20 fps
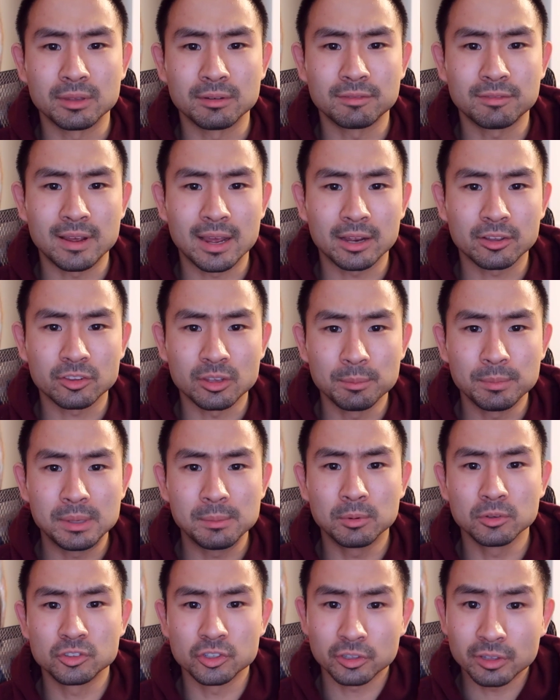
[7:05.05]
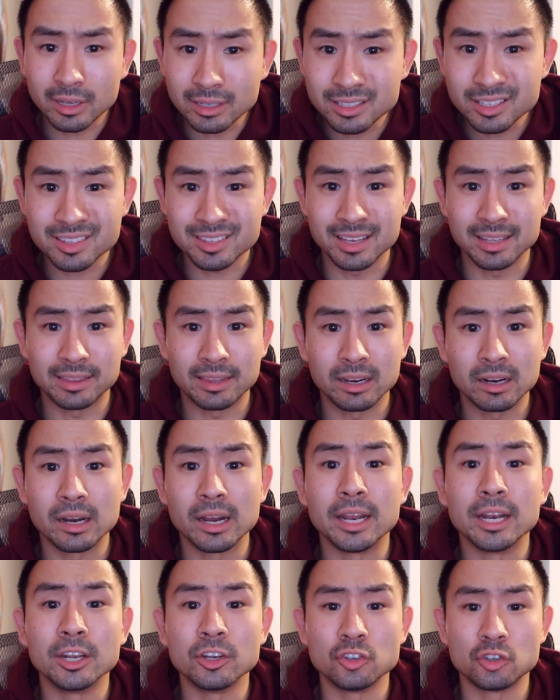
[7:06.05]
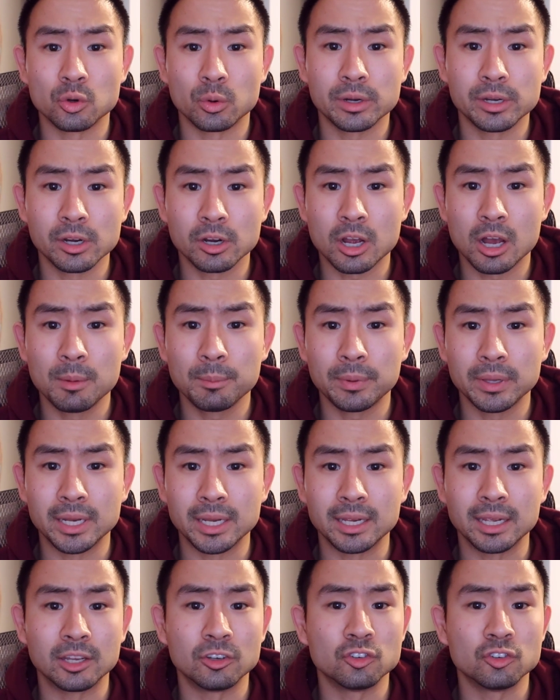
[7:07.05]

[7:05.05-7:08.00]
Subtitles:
In fact, some people just like to sit there and enjoy your company,